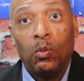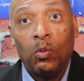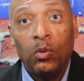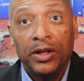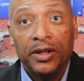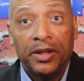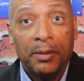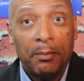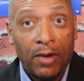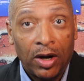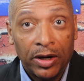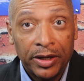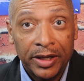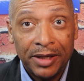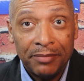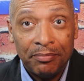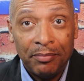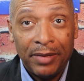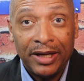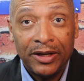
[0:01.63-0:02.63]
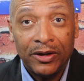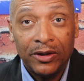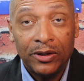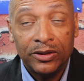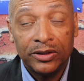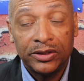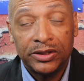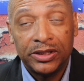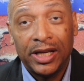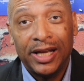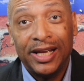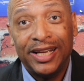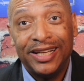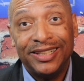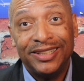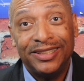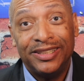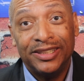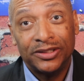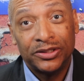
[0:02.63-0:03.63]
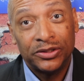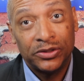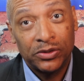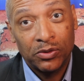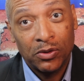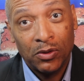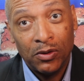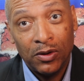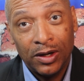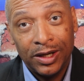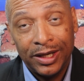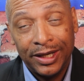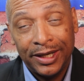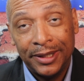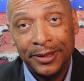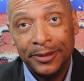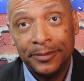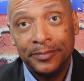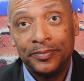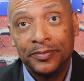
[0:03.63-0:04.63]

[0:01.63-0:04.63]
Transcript: Will the market makers destroy